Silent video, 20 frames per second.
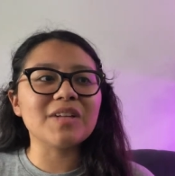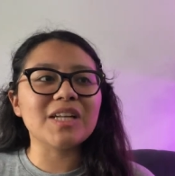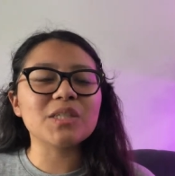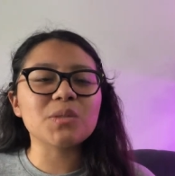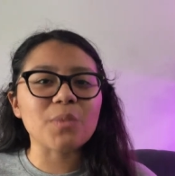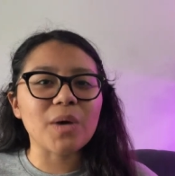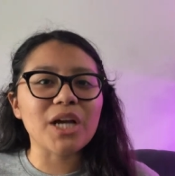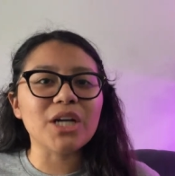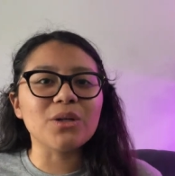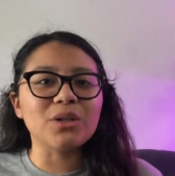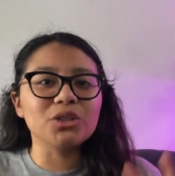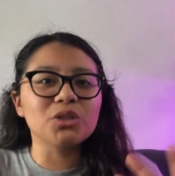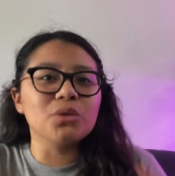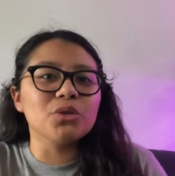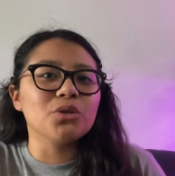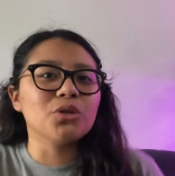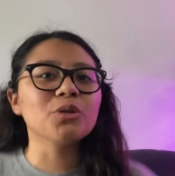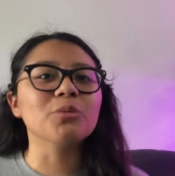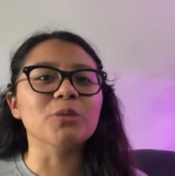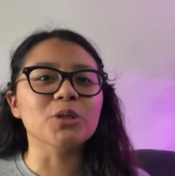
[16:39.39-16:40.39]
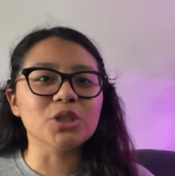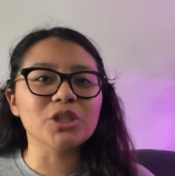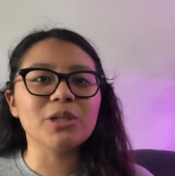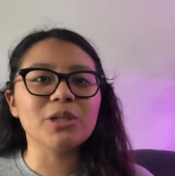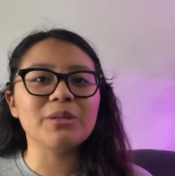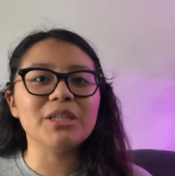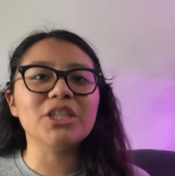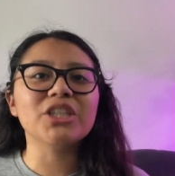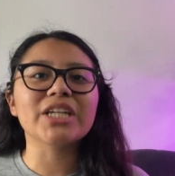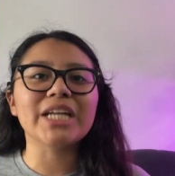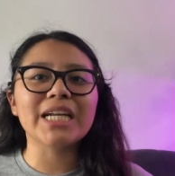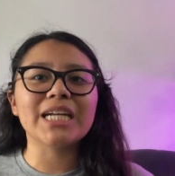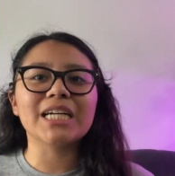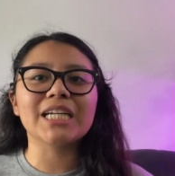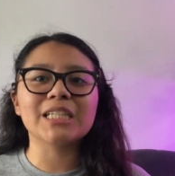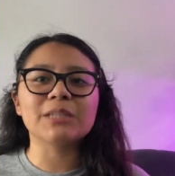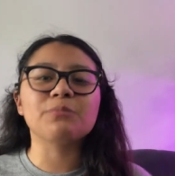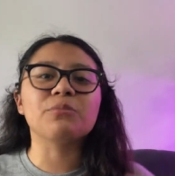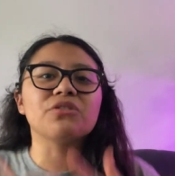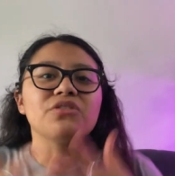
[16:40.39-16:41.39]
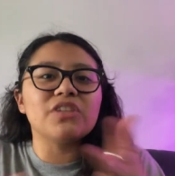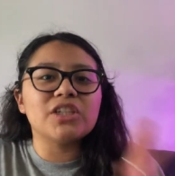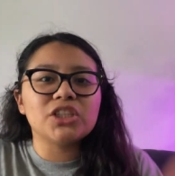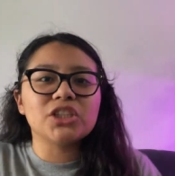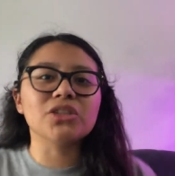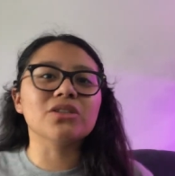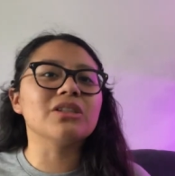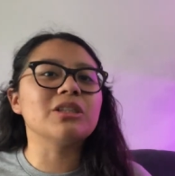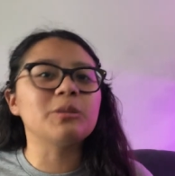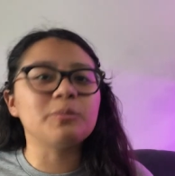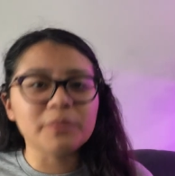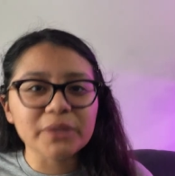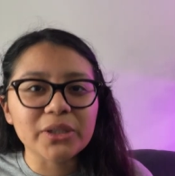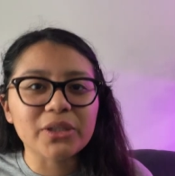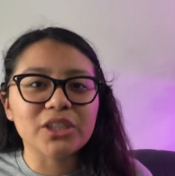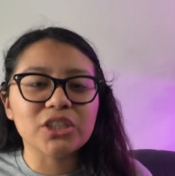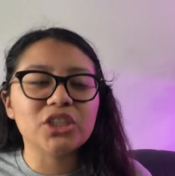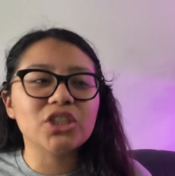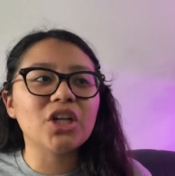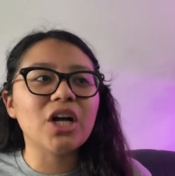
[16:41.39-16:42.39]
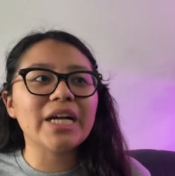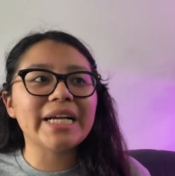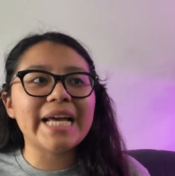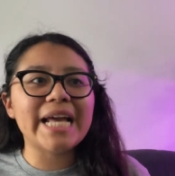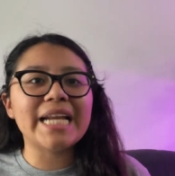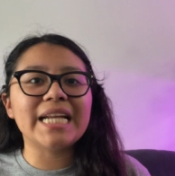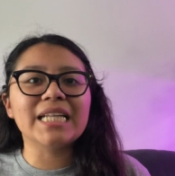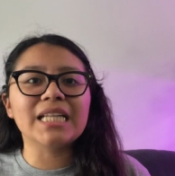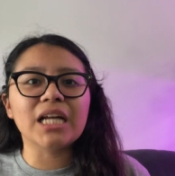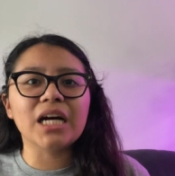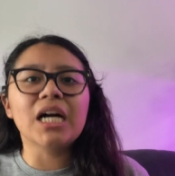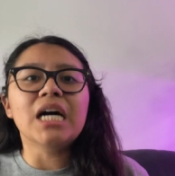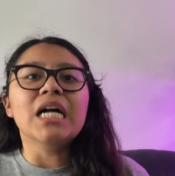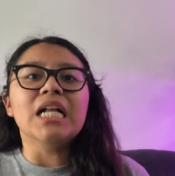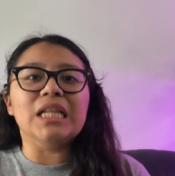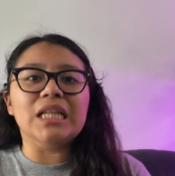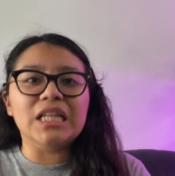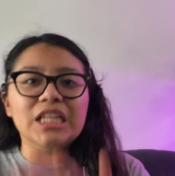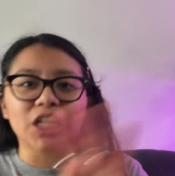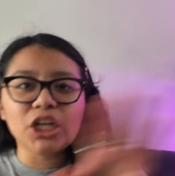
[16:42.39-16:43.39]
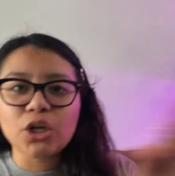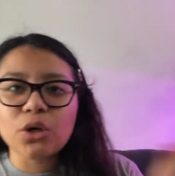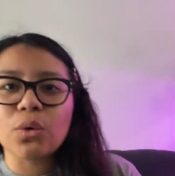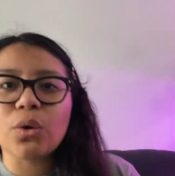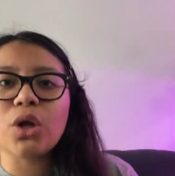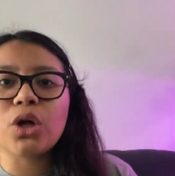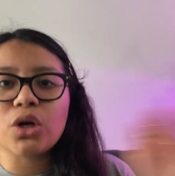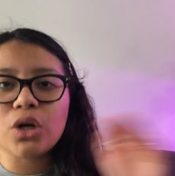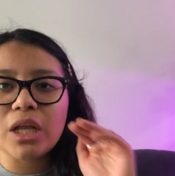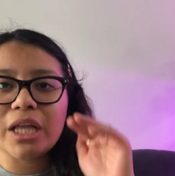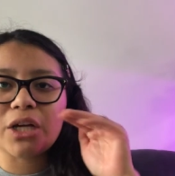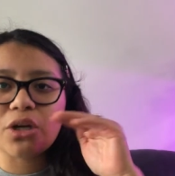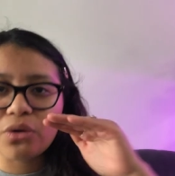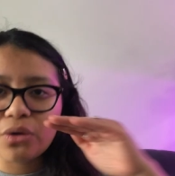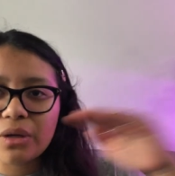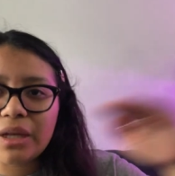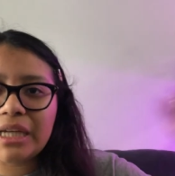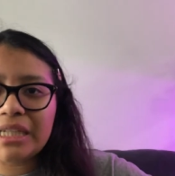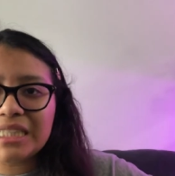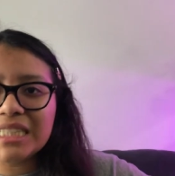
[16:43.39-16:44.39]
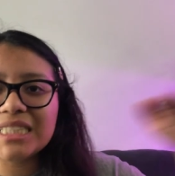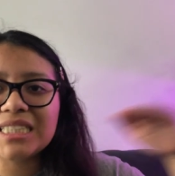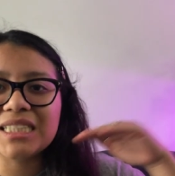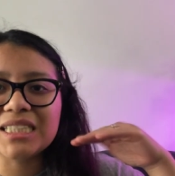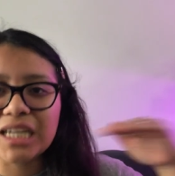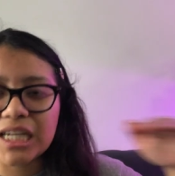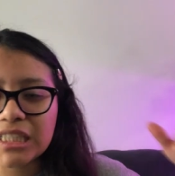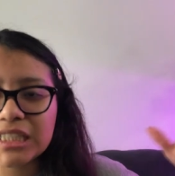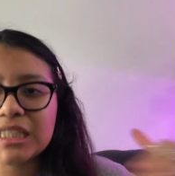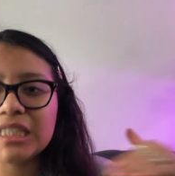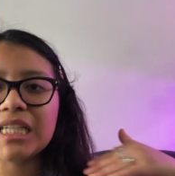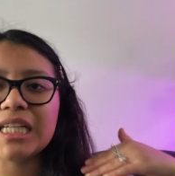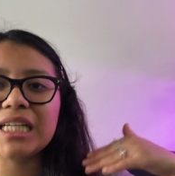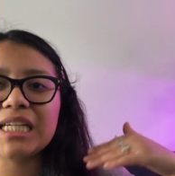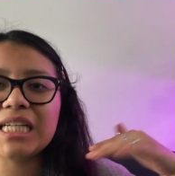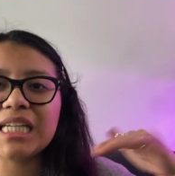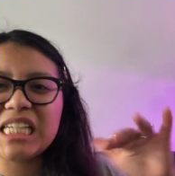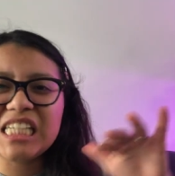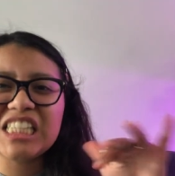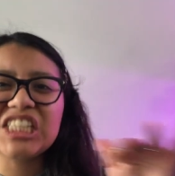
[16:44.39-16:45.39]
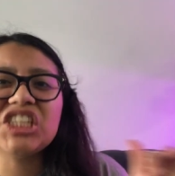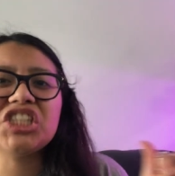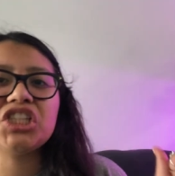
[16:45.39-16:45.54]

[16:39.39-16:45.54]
That's why you're going to a groomer's. I mean, you're getting a professional experience. You're not getting the literal, like, like the disgusting easy